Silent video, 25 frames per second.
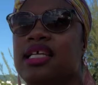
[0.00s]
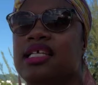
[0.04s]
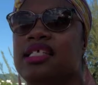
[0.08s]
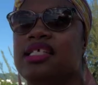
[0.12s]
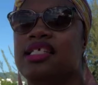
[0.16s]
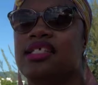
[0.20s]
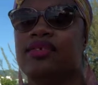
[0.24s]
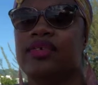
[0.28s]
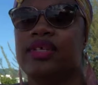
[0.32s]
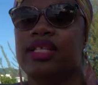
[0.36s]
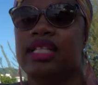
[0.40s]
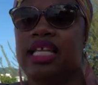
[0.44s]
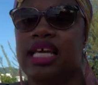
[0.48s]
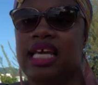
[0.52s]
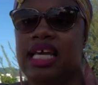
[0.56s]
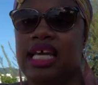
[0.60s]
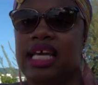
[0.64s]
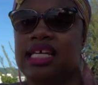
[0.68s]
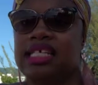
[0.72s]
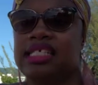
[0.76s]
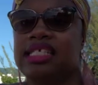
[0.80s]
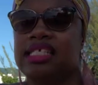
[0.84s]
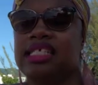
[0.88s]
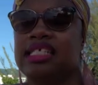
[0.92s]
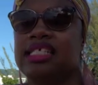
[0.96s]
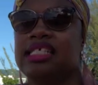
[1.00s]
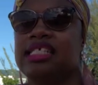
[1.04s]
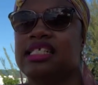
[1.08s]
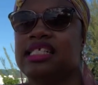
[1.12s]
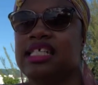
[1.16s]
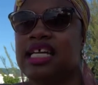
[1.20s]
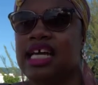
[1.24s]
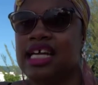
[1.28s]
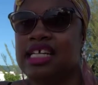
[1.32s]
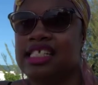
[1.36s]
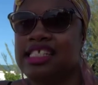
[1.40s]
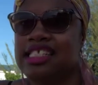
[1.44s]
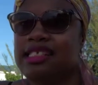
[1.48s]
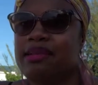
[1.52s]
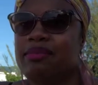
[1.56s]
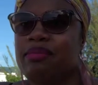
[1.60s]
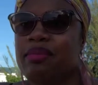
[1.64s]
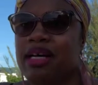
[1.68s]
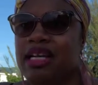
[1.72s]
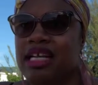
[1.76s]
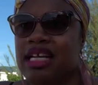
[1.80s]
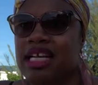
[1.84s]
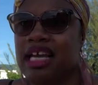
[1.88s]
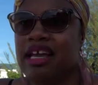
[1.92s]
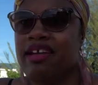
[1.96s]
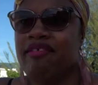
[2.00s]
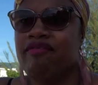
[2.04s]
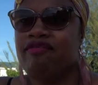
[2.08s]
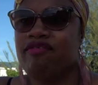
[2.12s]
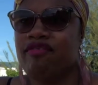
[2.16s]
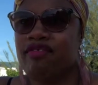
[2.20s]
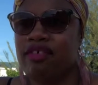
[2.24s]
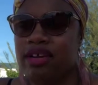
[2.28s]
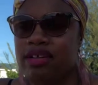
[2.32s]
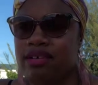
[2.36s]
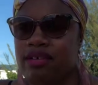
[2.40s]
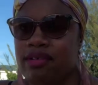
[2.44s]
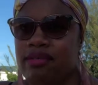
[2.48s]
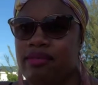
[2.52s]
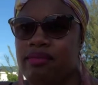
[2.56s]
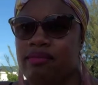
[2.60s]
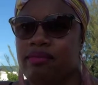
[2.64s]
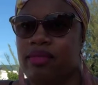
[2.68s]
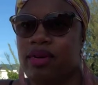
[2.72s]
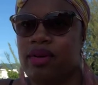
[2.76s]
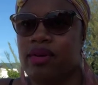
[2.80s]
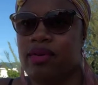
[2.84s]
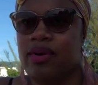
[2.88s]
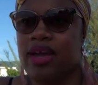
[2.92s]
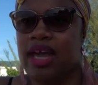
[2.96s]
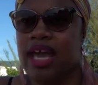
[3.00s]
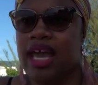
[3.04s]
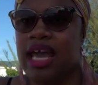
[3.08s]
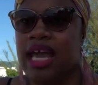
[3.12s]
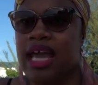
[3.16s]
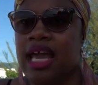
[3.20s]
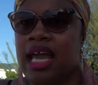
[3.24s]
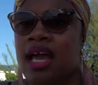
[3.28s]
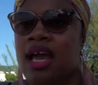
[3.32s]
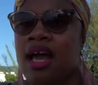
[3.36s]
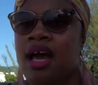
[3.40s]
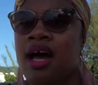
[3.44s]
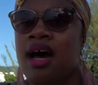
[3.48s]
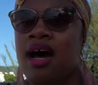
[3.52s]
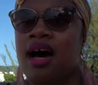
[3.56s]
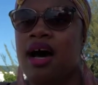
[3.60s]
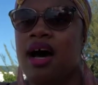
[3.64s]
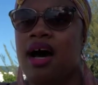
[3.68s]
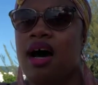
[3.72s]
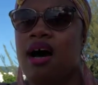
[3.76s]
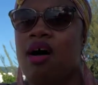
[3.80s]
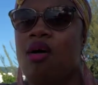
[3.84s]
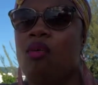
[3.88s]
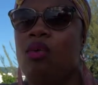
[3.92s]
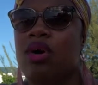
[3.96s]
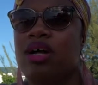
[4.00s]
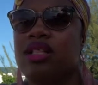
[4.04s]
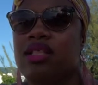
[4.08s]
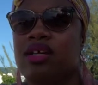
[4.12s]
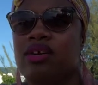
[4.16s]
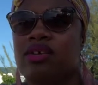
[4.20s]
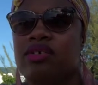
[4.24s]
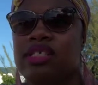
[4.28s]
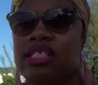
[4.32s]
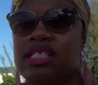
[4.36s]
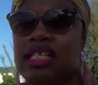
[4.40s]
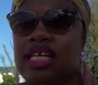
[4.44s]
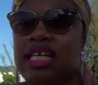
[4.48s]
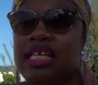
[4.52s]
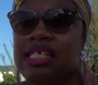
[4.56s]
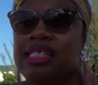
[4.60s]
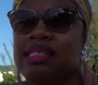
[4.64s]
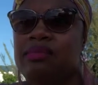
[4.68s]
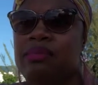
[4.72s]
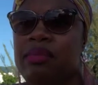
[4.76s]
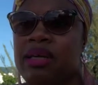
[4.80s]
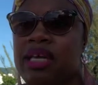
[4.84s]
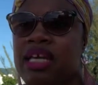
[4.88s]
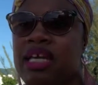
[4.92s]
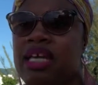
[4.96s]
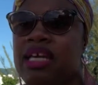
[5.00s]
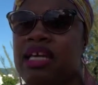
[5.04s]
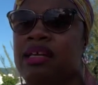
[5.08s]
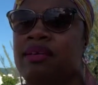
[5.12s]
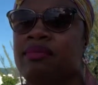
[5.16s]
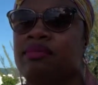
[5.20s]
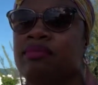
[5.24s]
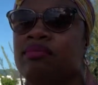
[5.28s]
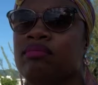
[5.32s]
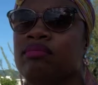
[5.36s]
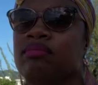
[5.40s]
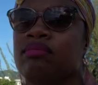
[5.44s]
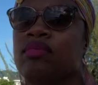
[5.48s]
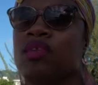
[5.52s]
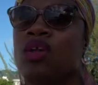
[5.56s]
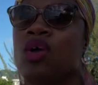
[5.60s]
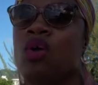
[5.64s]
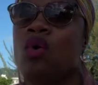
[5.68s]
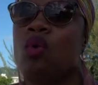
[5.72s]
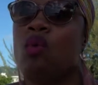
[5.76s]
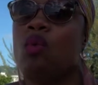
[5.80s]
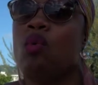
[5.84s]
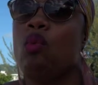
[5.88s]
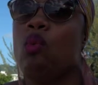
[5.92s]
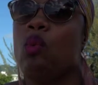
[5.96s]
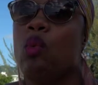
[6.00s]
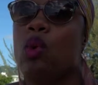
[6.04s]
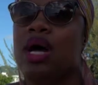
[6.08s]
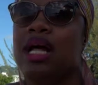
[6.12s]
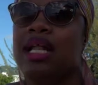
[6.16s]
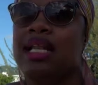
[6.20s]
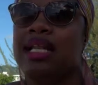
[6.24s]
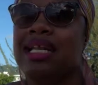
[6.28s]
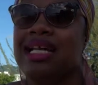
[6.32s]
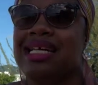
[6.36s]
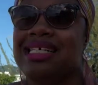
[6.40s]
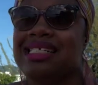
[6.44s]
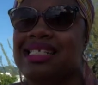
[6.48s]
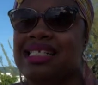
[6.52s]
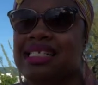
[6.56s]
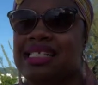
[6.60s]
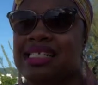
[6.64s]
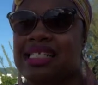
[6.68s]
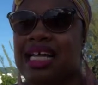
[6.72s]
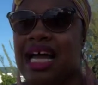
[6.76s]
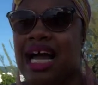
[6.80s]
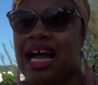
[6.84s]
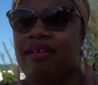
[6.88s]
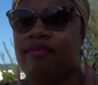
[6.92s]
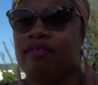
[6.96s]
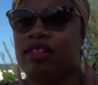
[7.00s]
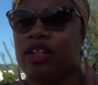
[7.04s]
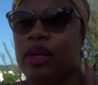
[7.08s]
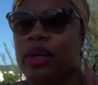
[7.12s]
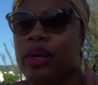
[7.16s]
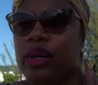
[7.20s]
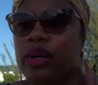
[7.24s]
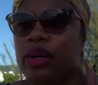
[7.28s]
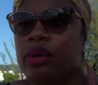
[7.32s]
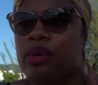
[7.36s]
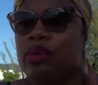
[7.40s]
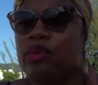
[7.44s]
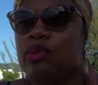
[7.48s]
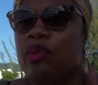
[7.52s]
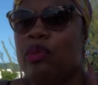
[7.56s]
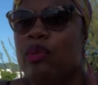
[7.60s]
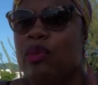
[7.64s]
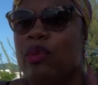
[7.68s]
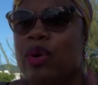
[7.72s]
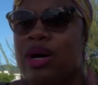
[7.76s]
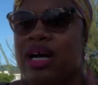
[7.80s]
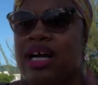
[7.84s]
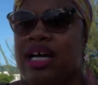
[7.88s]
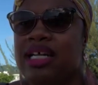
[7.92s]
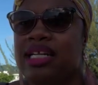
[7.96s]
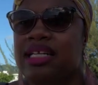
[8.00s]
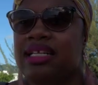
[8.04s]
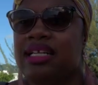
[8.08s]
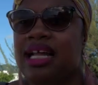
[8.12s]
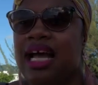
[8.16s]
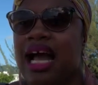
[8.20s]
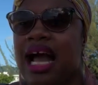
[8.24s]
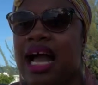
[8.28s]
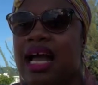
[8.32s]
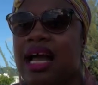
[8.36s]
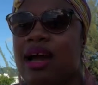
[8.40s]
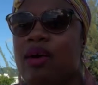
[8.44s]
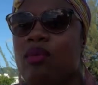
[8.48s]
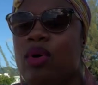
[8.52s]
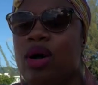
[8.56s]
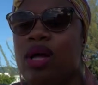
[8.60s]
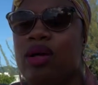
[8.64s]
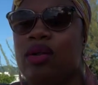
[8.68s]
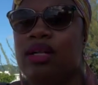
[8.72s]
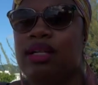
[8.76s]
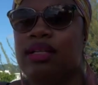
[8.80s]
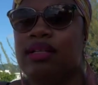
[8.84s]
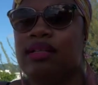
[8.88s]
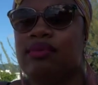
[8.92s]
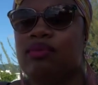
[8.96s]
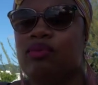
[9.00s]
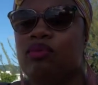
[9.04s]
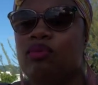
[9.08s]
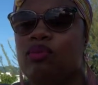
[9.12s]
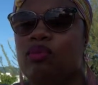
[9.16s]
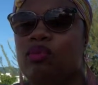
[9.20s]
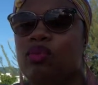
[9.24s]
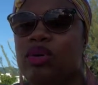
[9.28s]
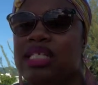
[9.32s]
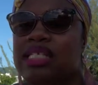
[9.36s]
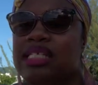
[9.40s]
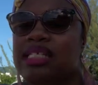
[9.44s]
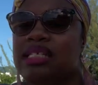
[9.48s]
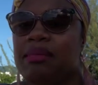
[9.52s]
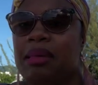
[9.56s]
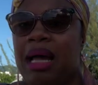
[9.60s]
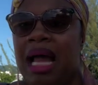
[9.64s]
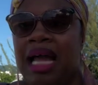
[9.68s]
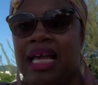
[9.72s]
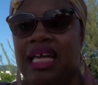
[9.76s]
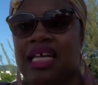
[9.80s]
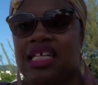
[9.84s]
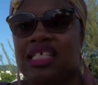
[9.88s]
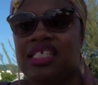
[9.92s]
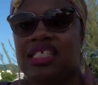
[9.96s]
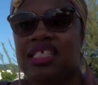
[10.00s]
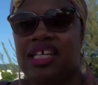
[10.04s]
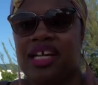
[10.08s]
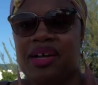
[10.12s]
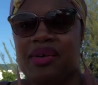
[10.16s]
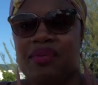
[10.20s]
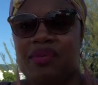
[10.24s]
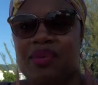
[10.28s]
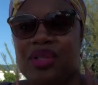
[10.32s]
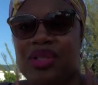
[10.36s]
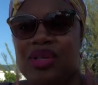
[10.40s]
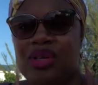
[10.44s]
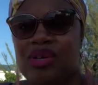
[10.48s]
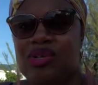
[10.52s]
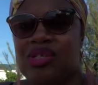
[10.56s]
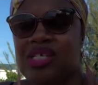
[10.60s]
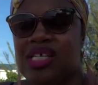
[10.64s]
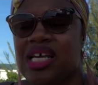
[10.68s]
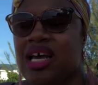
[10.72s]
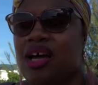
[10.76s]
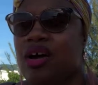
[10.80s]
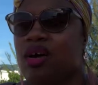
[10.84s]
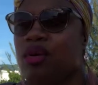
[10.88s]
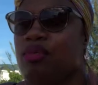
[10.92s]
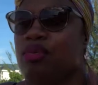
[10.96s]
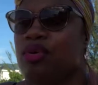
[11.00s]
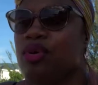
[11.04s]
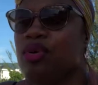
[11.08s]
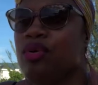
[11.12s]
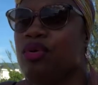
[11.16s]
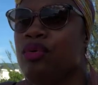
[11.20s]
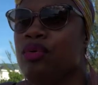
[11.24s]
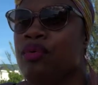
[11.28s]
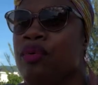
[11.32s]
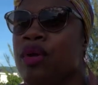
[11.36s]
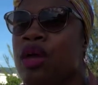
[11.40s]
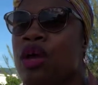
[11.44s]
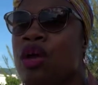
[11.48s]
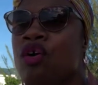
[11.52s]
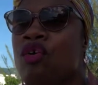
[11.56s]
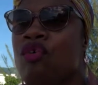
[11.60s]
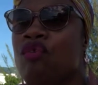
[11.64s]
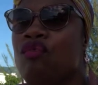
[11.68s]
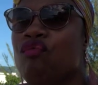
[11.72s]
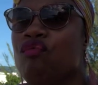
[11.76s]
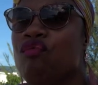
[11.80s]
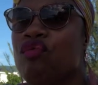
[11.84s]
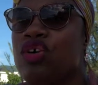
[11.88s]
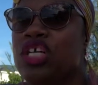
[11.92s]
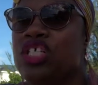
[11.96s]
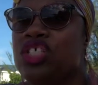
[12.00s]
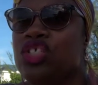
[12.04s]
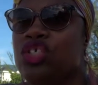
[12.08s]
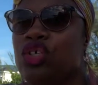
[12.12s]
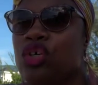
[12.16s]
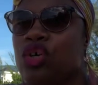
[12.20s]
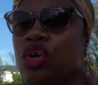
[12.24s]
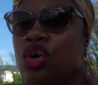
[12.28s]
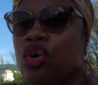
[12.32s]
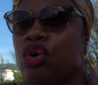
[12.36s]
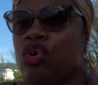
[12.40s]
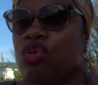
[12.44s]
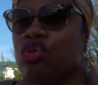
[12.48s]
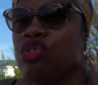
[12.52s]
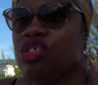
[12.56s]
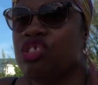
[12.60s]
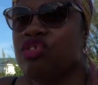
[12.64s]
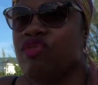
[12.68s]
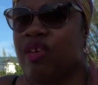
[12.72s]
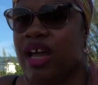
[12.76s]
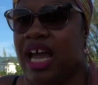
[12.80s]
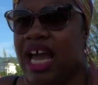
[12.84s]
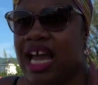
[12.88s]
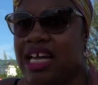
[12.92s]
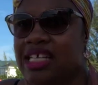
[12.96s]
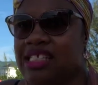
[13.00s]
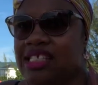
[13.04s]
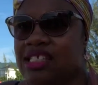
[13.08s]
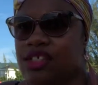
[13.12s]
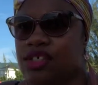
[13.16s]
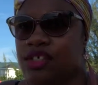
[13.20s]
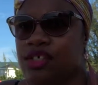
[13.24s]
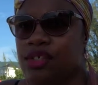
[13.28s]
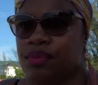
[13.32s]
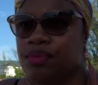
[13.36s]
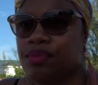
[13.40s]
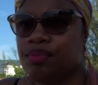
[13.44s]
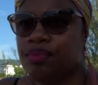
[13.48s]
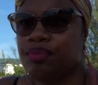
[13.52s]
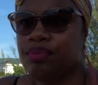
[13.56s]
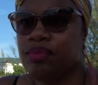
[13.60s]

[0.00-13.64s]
these three things, success, money, and freedom, okay, what those things mean, what lessons I've learned, what wisdom I can share with you to help you reach your goals faster